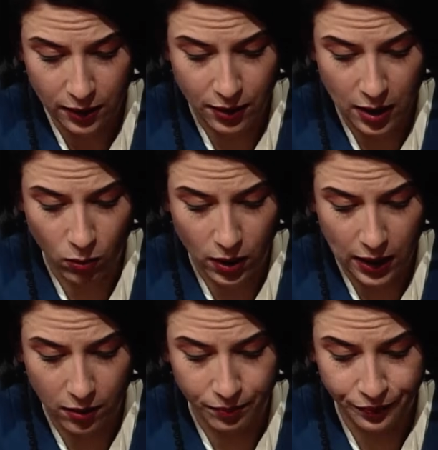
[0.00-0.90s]
you know,
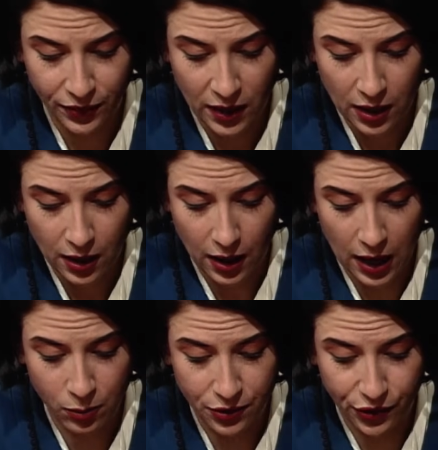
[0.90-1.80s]

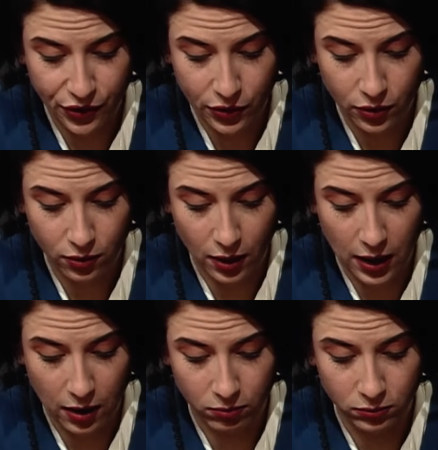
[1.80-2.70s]
I was,
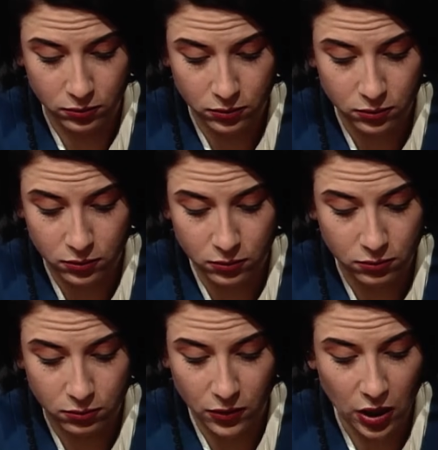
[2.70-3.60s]
you
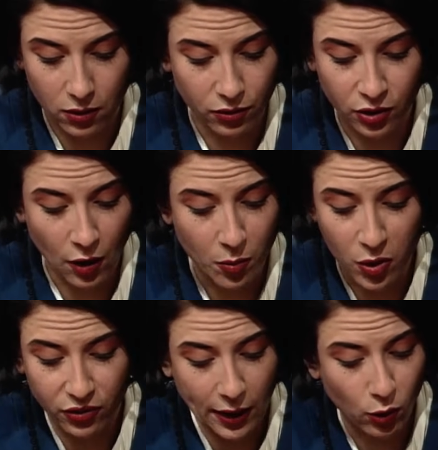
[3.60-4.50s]
know, the
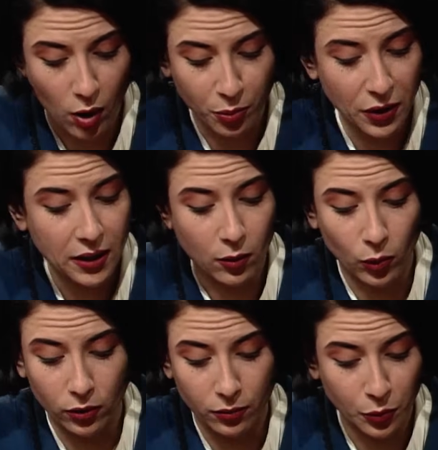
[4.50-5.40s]
books I grew up
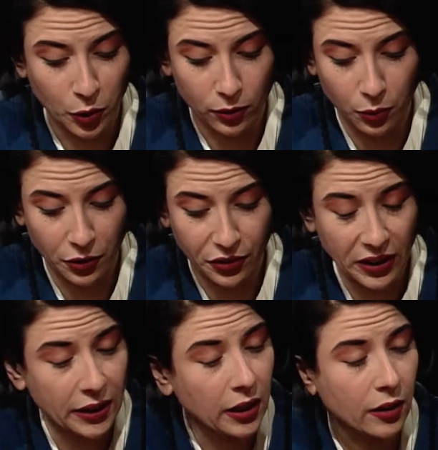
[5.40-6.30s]
reading were
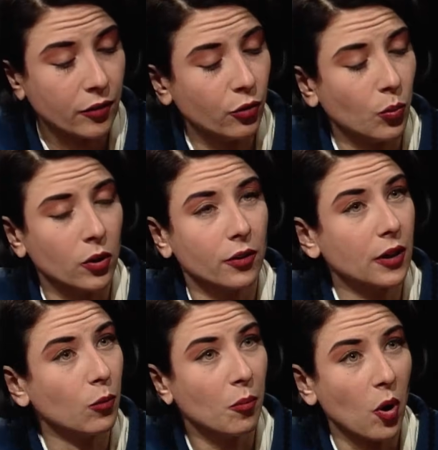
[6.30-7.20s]
Dickens, were
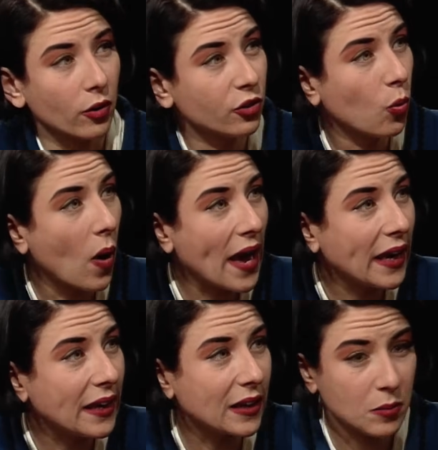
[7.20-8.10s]
Mark
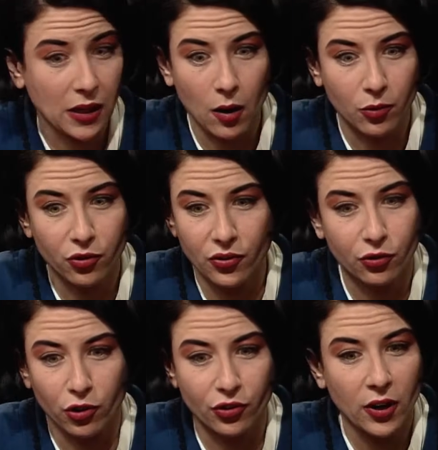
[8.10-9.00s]
Twain. I mean, I
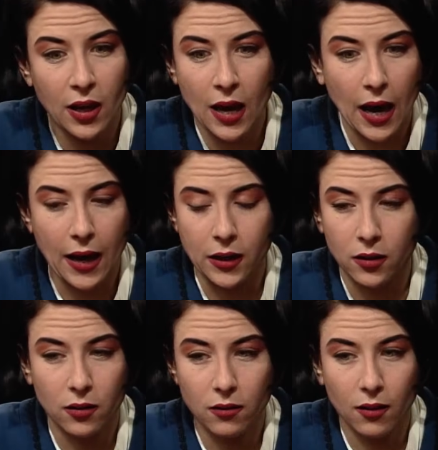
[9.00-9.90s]
was just,
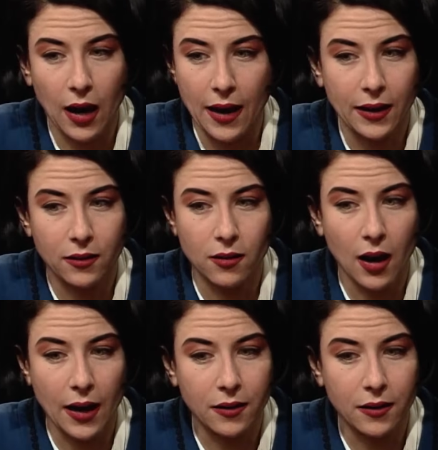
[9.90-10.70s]
I'd